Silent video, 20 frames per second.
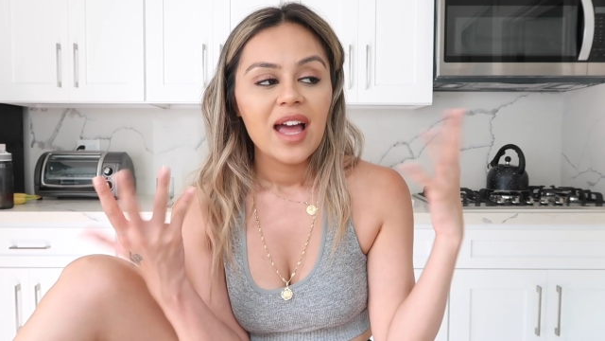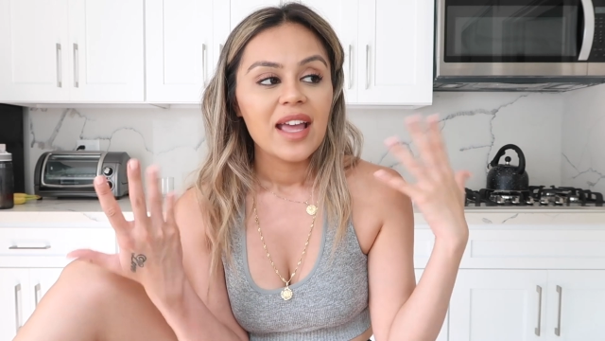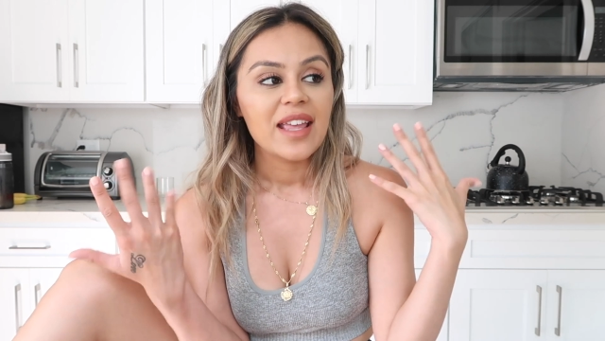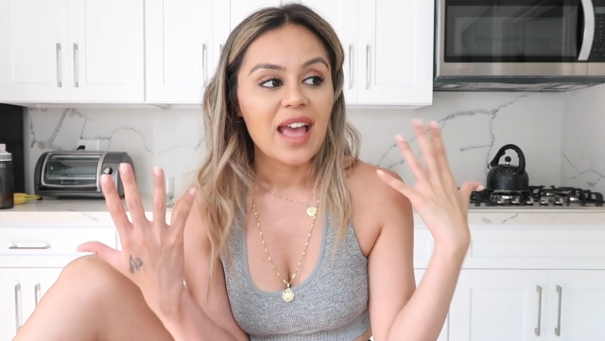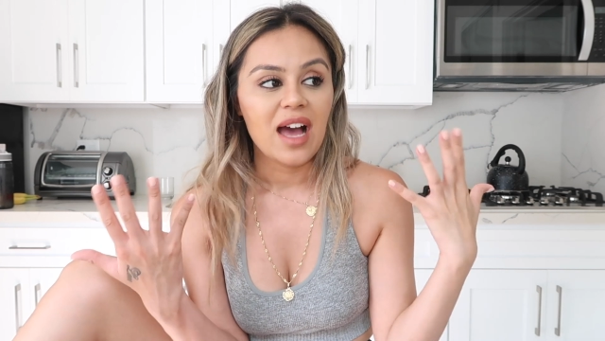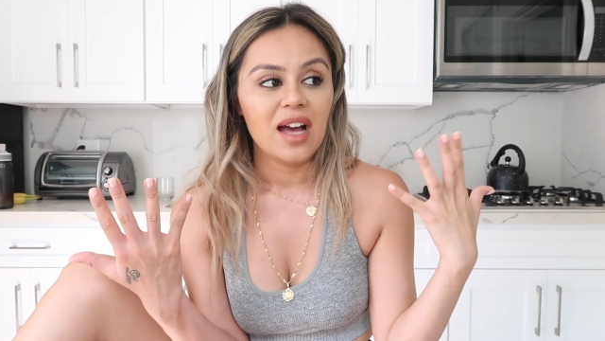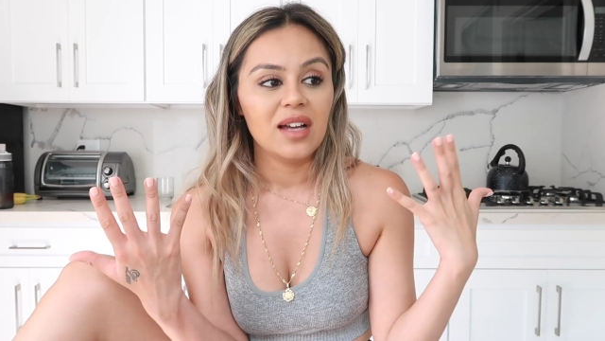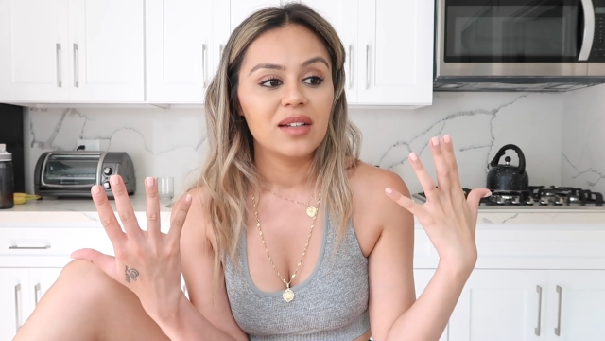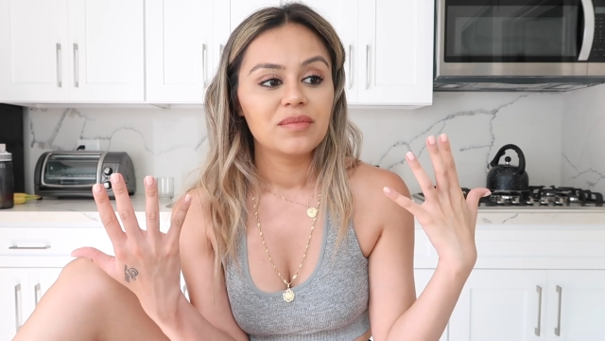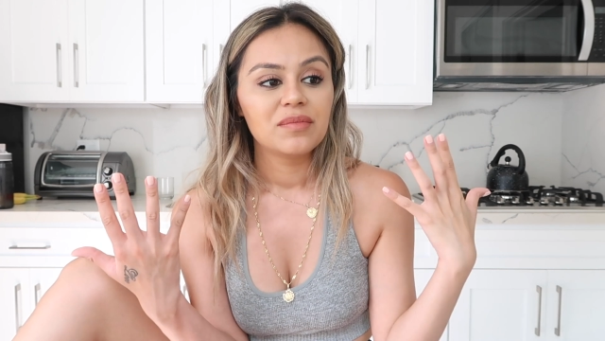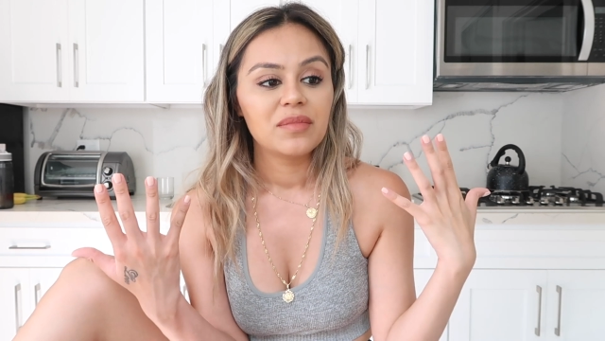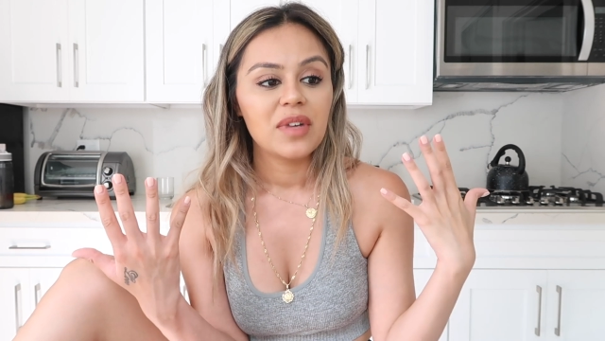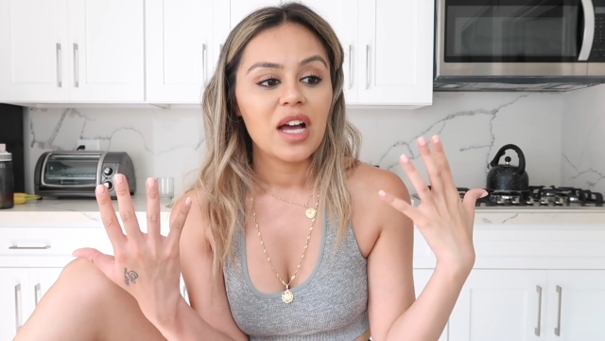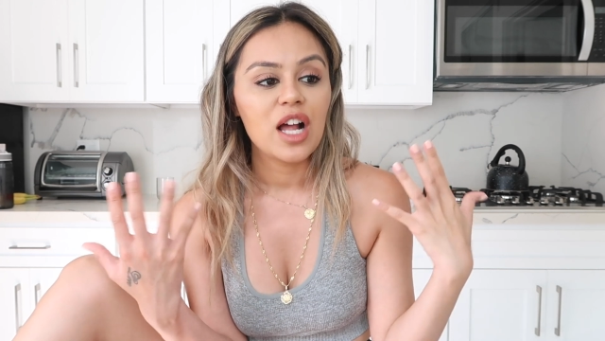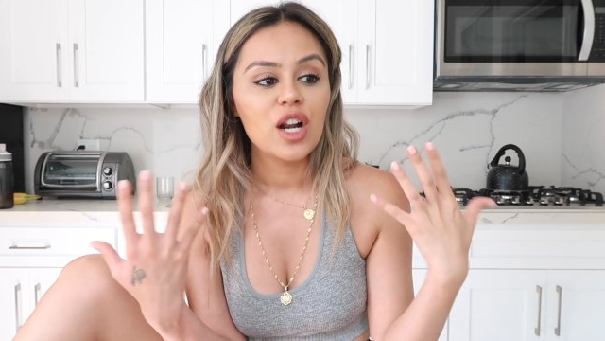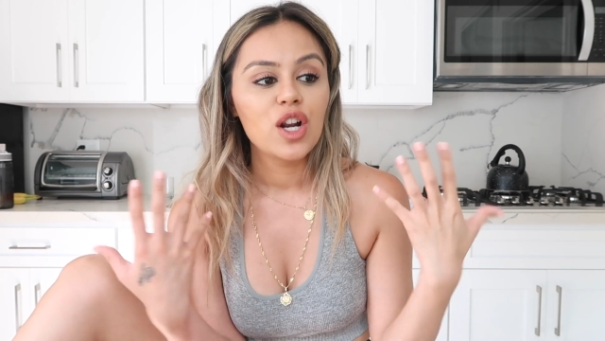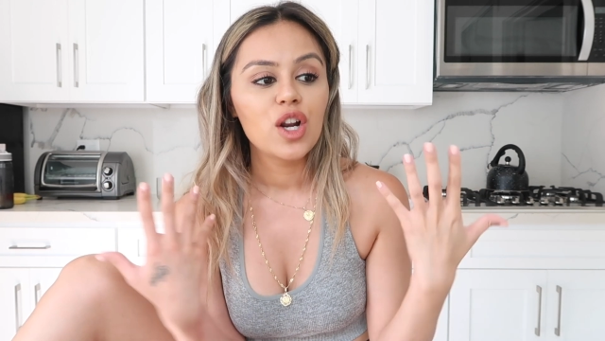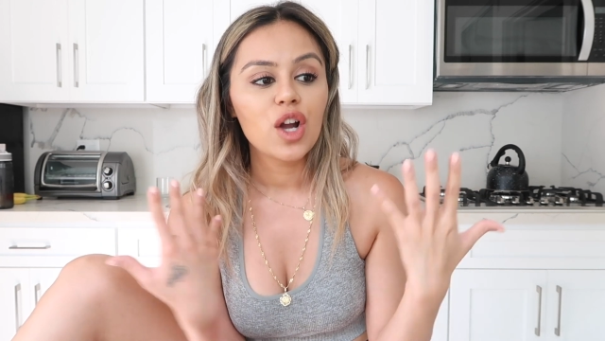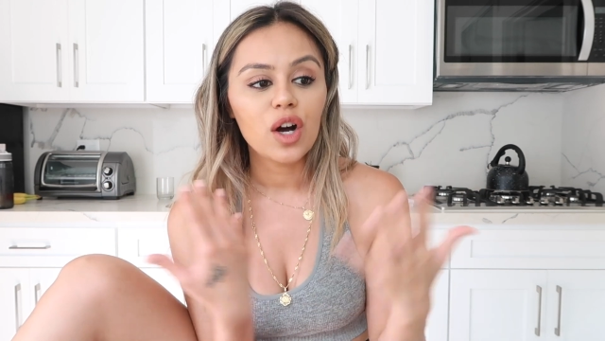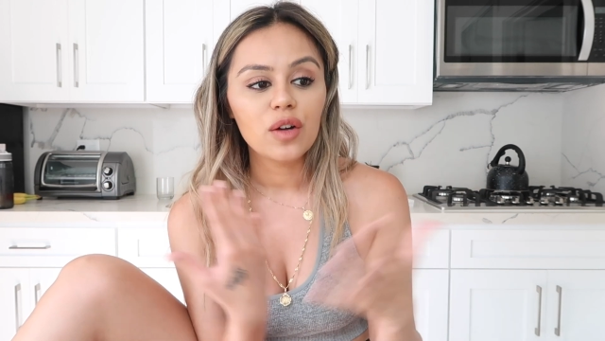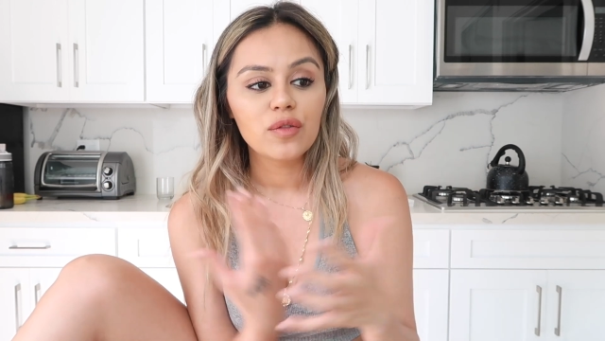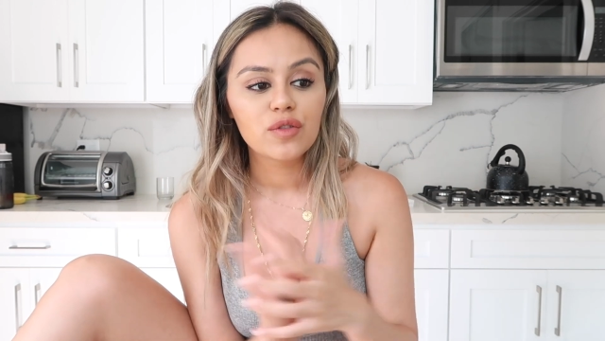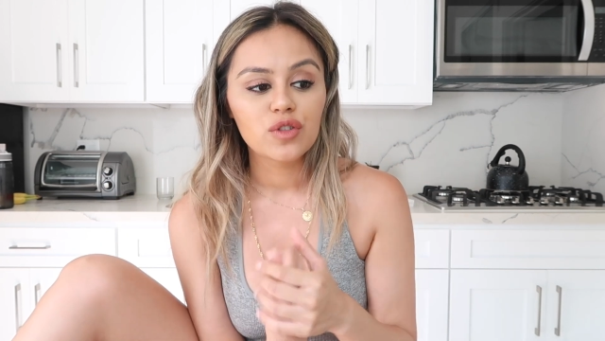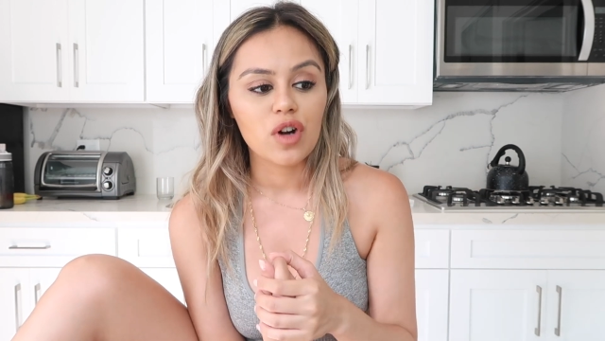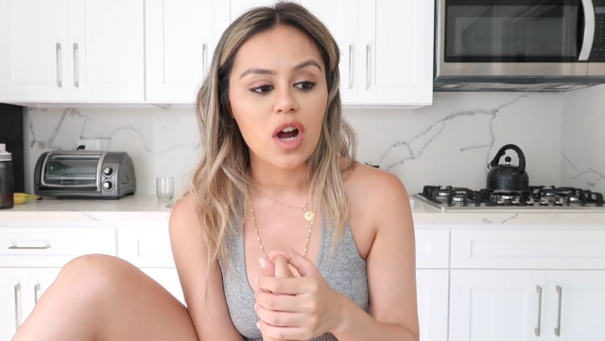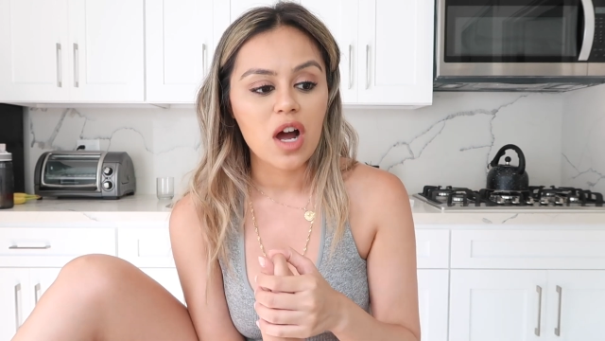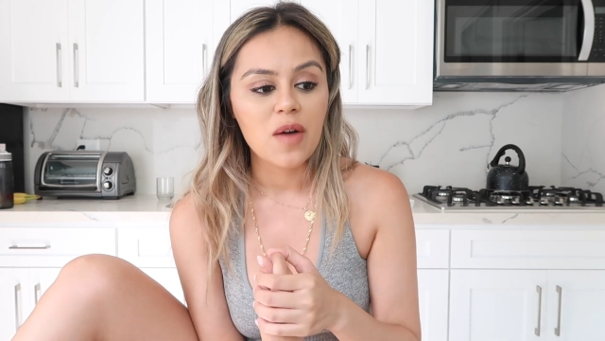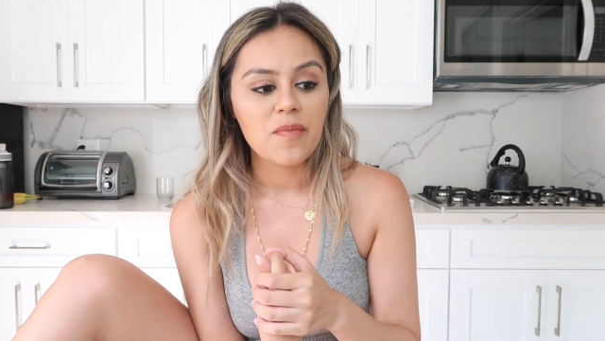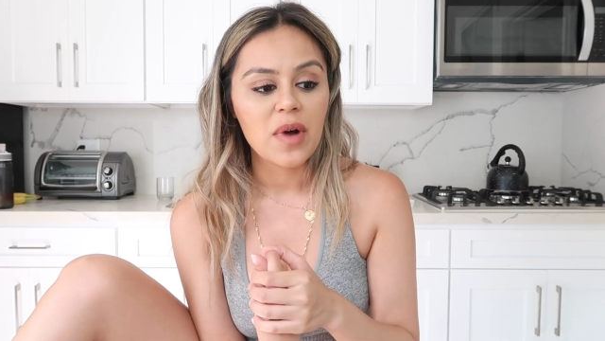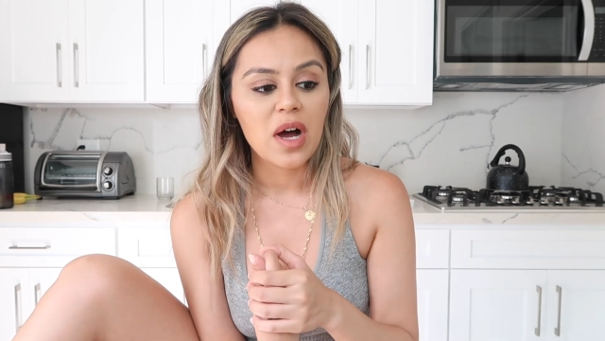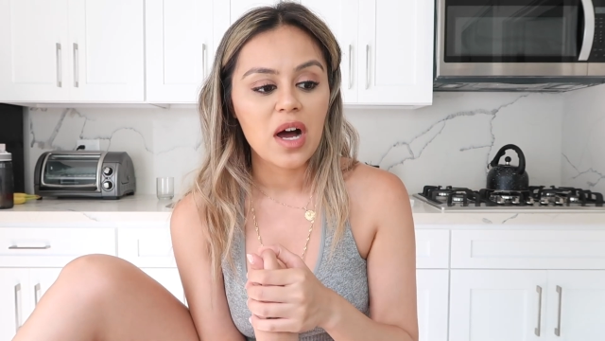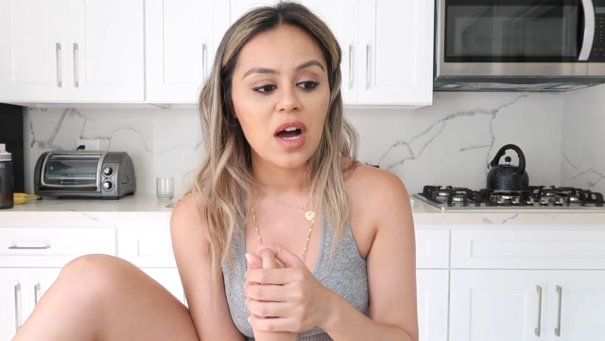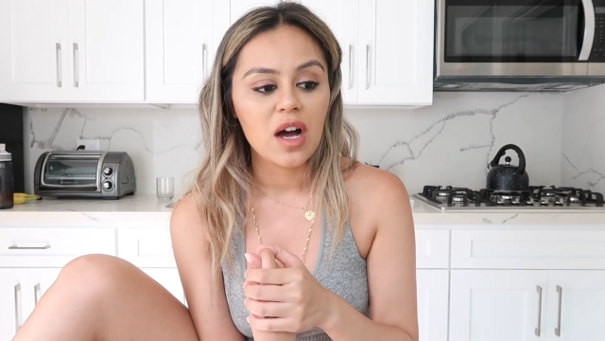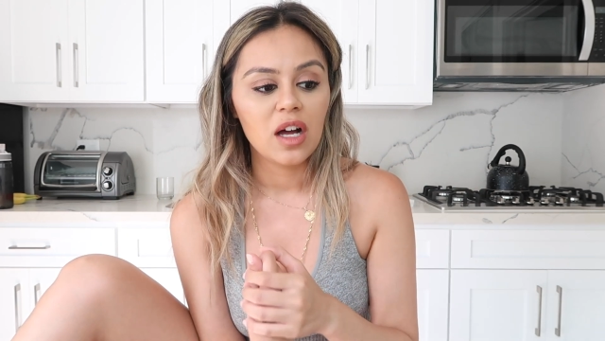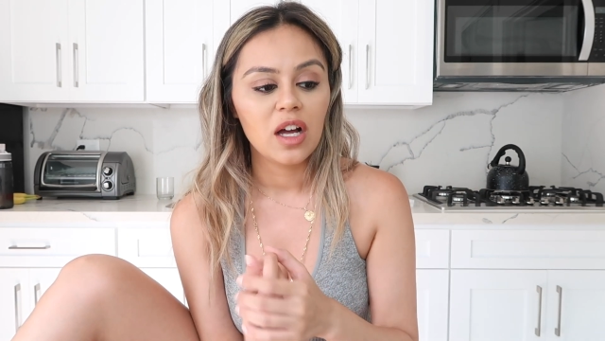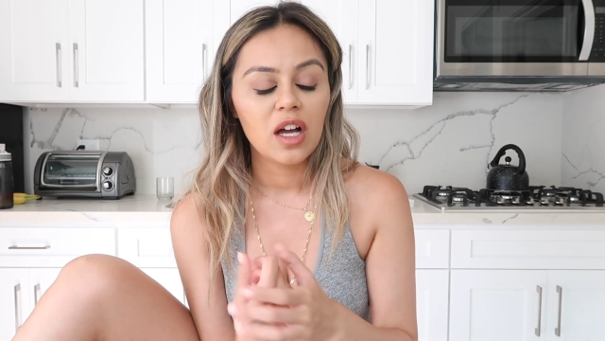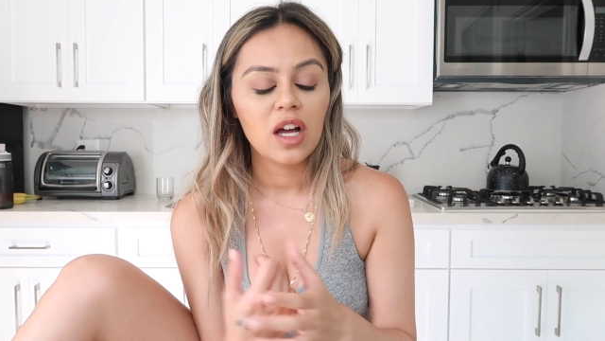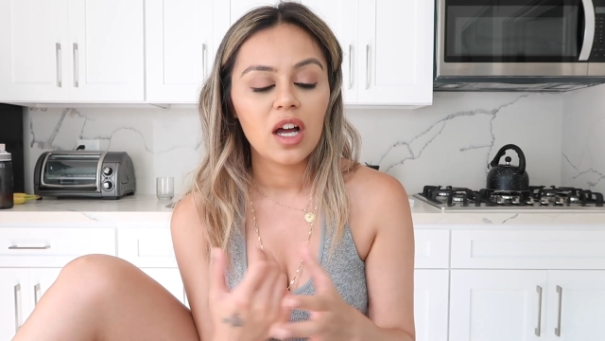yeah, a lot of drama,